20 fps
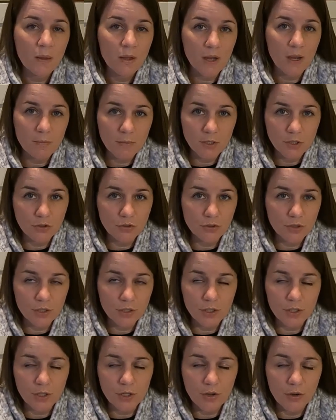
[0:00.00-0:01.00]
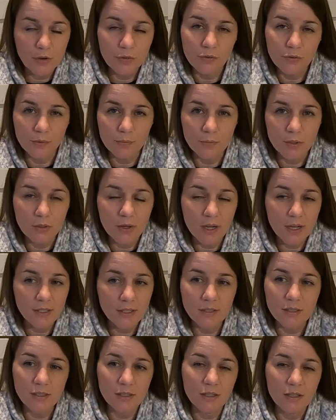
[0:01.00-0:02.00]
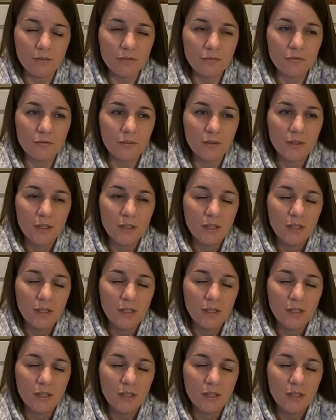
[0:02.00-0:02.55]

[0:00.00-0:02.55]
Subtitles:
I'm interested to know from you guys if